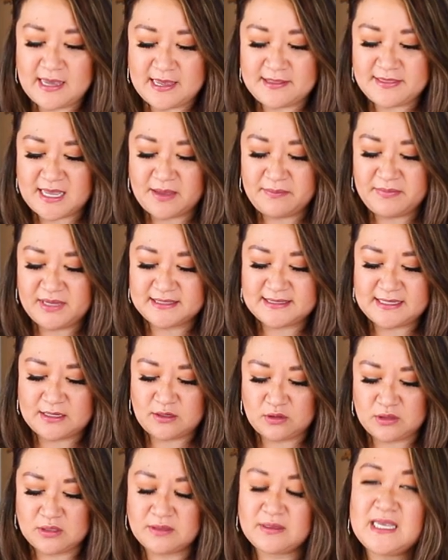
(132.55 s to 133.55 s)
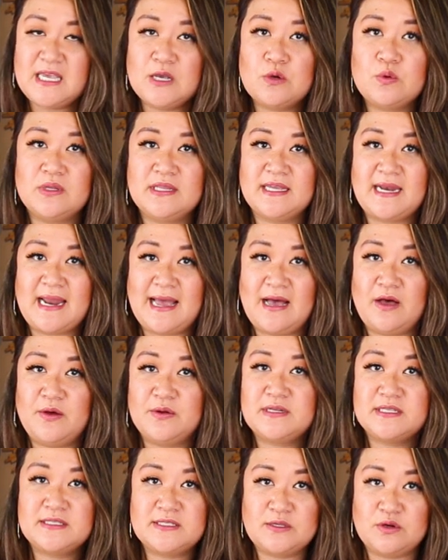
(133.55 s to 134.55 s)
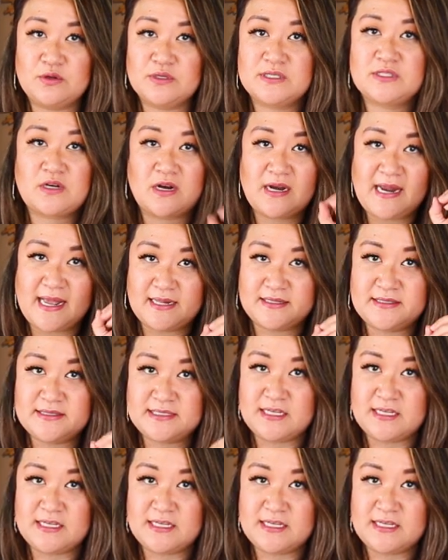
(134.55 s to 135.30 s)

And that means that it'll equal it out, so it'll start at